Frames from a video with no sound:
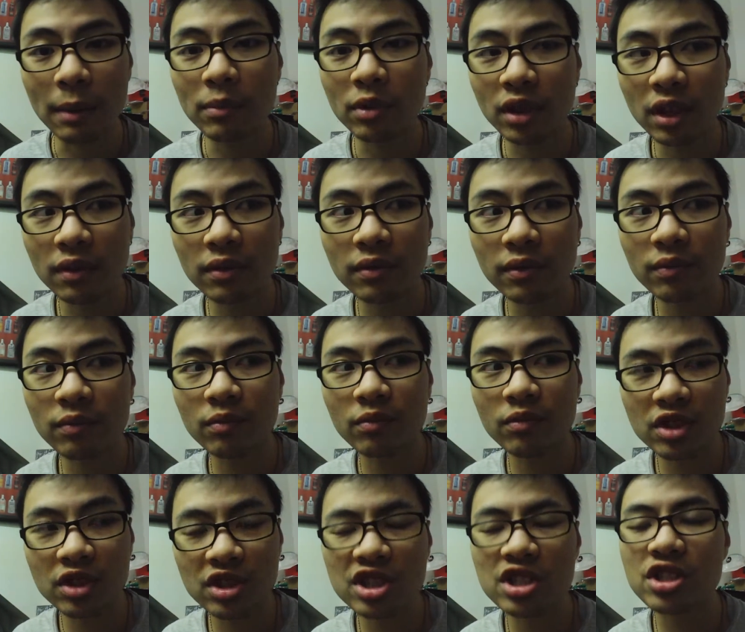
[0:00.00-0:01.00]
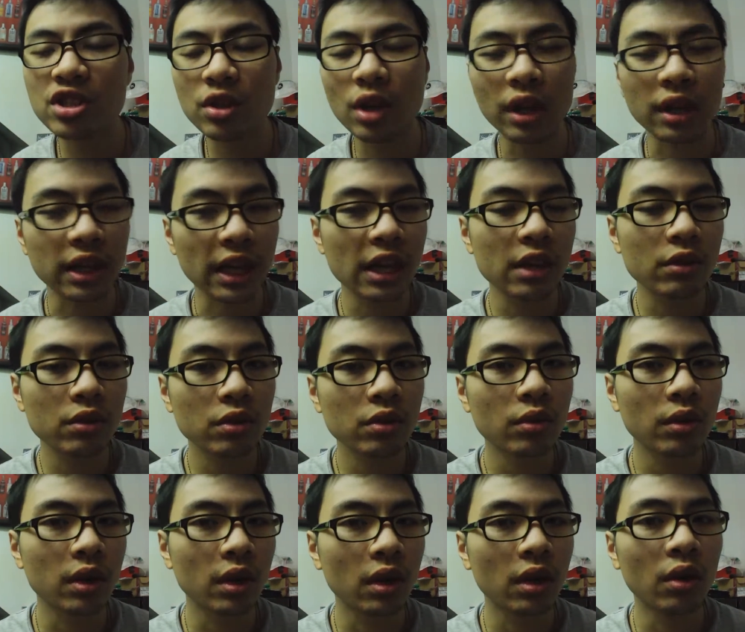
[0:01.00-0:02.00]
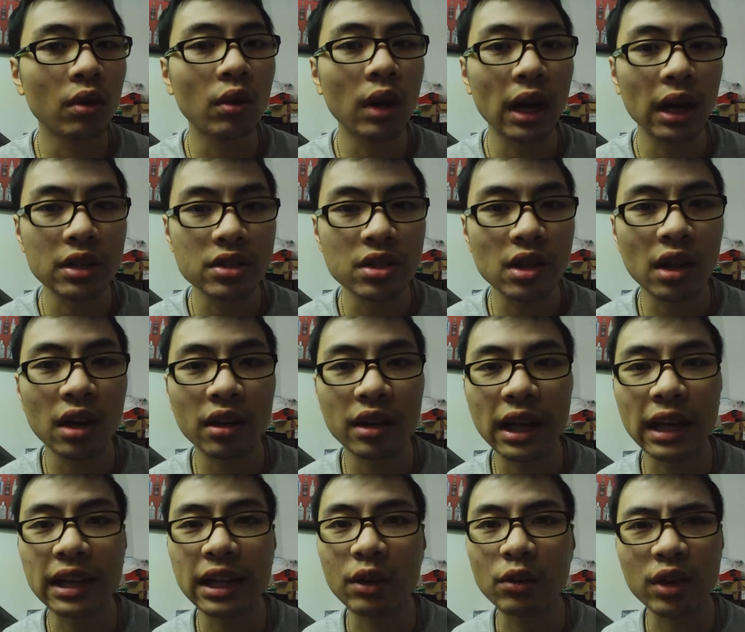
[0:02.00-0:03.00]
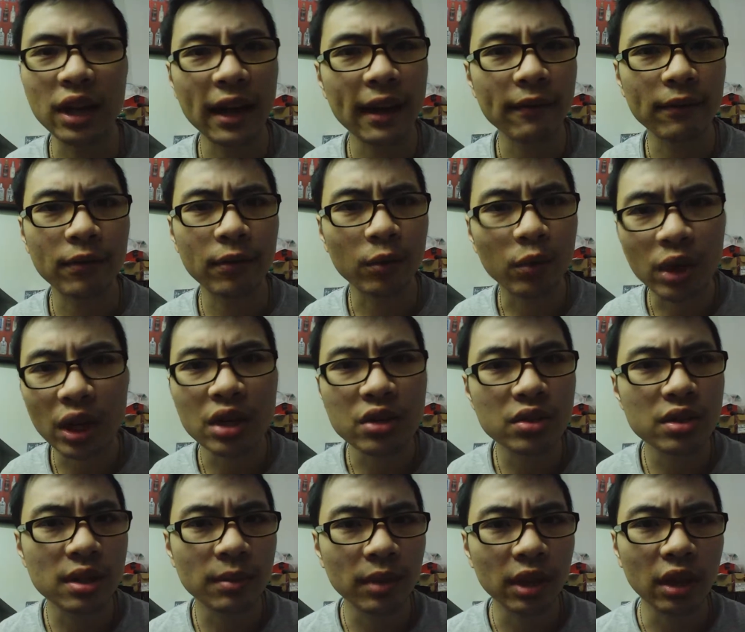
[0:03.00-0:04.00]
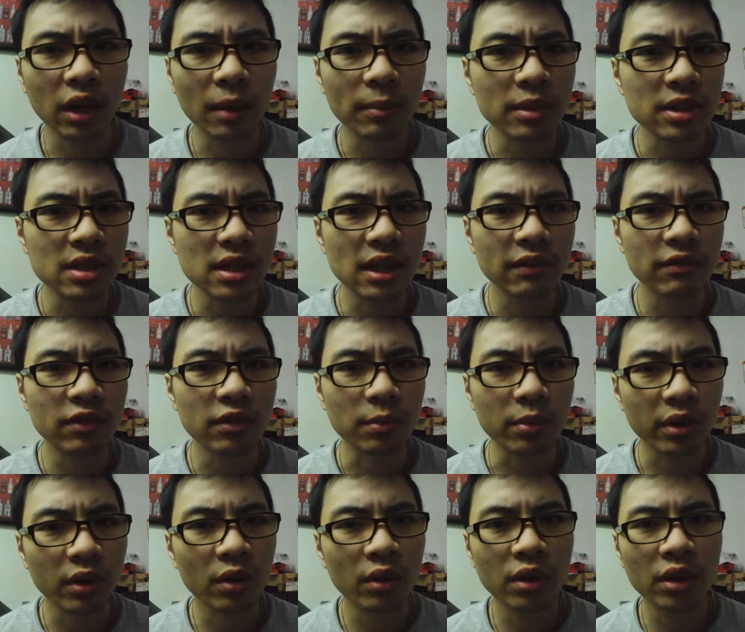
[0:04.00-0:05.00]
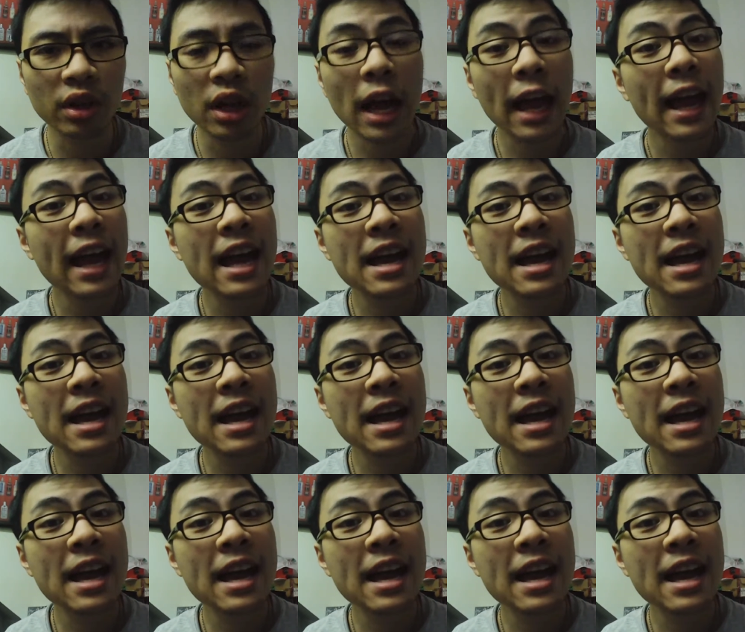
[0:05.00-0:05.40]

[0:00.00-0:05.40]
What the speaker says: I believe just a day or two ago, I saw that they only have 300-something copies left to pre-order.